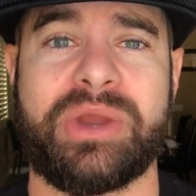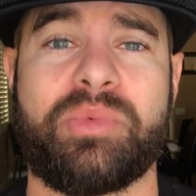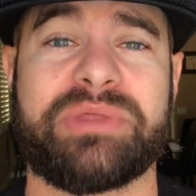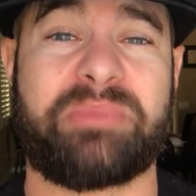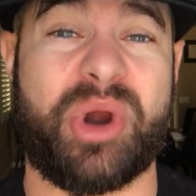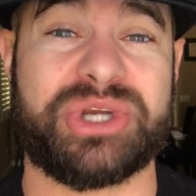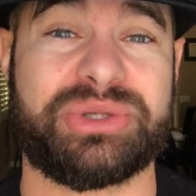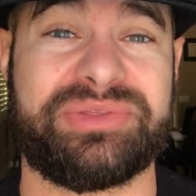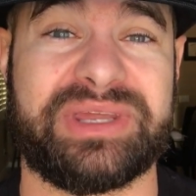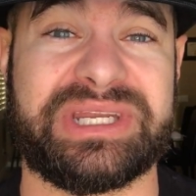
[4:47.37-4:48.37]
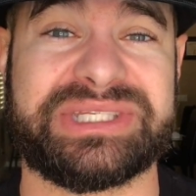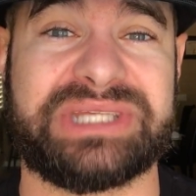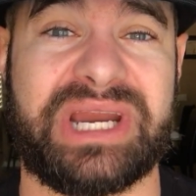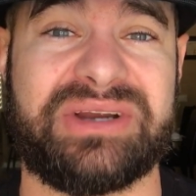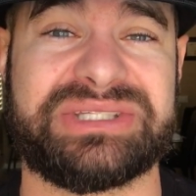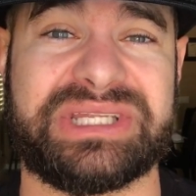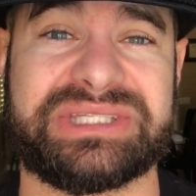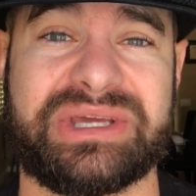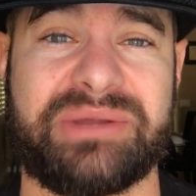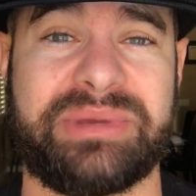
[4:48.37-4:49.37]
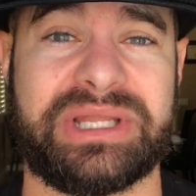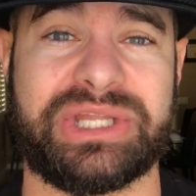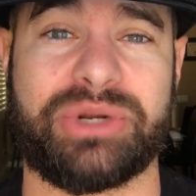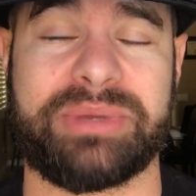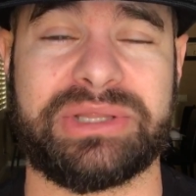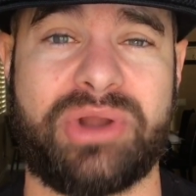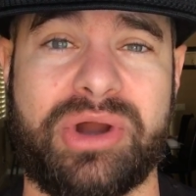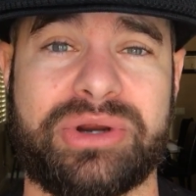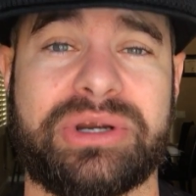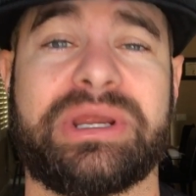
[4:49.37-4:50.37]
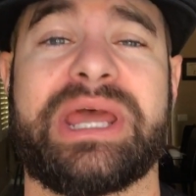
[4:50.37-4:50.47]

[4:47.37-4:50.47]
With partial thickness tears, it's going to be a little bit longer,